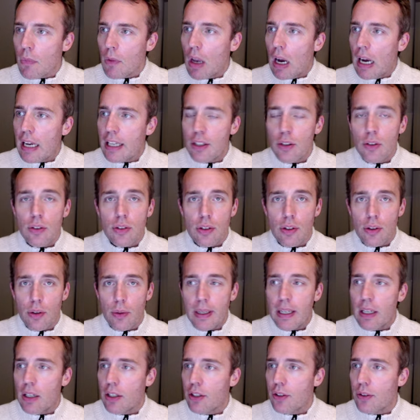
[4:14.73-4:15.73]
I used the
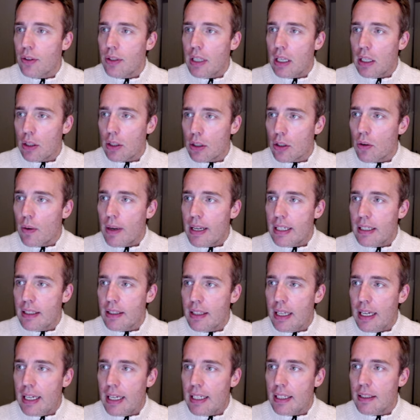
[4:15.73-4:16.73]
$300 credit
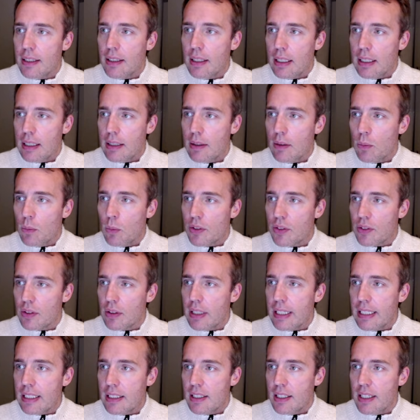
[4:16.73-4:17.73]
that was
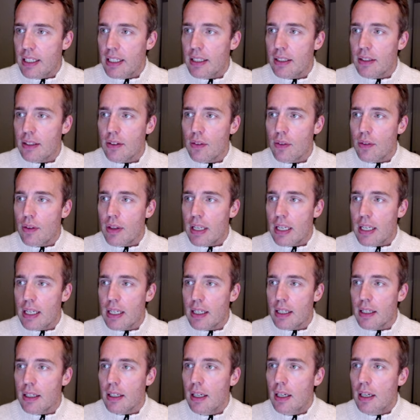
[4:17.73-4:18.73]
linked in
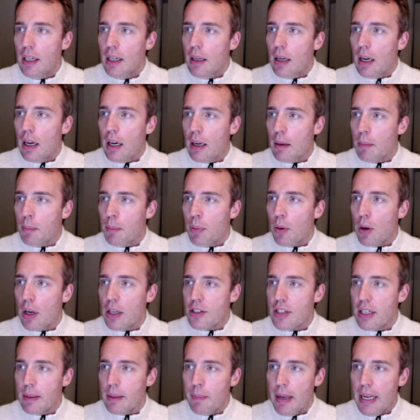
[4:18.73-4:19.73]
the
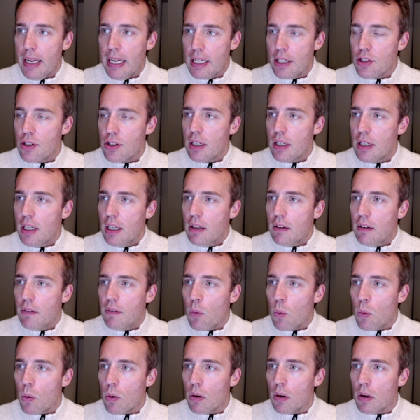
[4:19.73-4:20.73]
project page
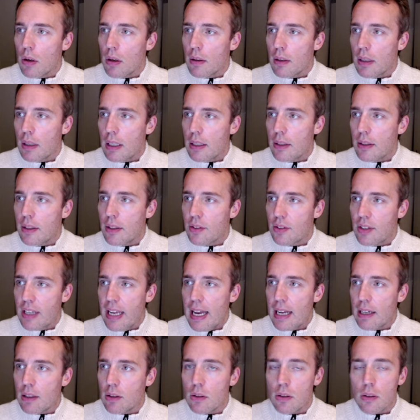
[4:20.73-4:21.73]
for this
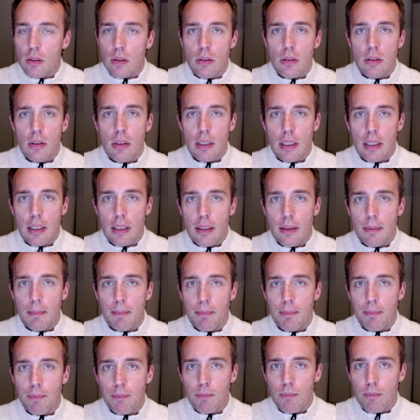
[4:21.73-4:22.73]
Kaggle
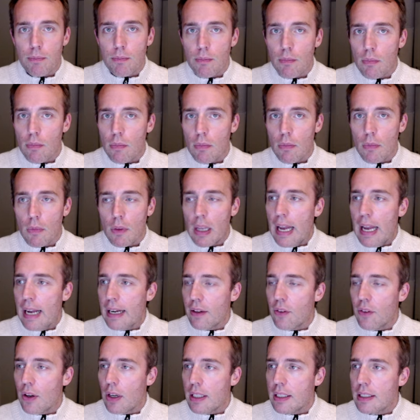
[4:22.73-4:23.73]

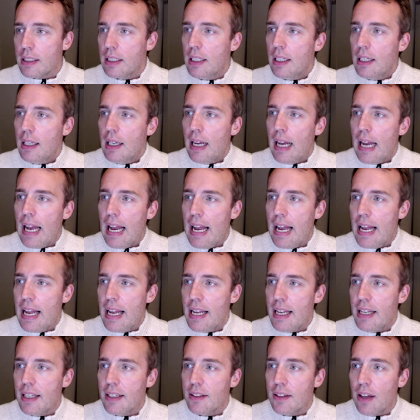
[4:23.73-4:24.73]
hackathon,
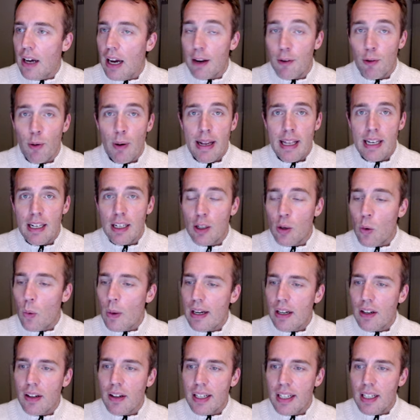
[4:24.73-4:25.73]
and I ran a
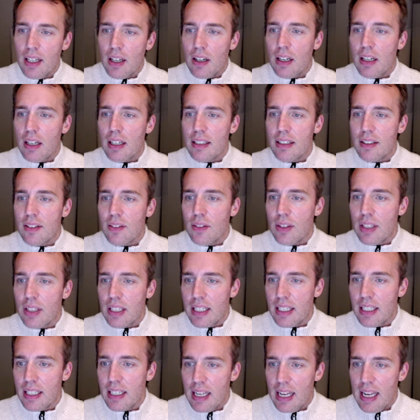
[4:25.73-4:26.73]
query on
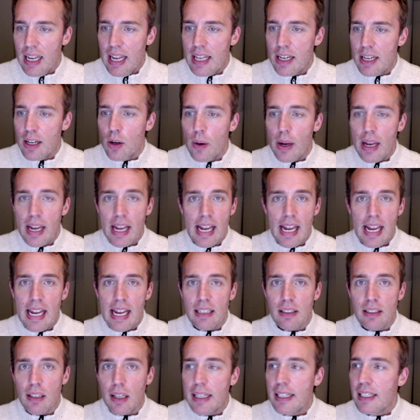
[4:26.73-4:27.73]
the
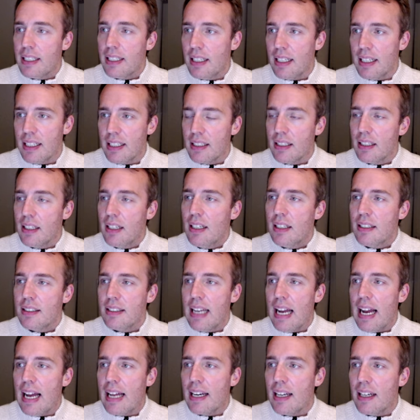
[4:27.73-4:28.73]
NOAA lightning
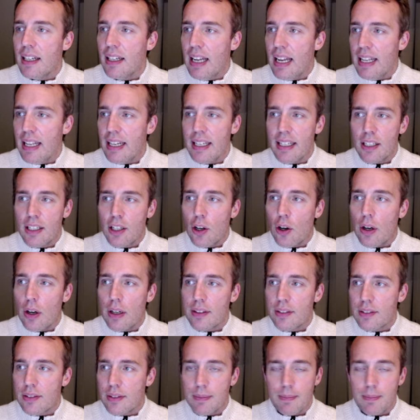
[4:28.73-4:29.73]
data, and it
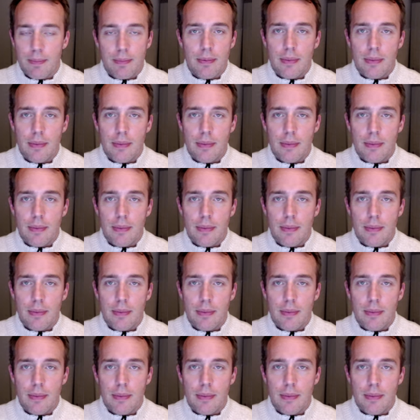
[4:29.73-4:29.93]
cost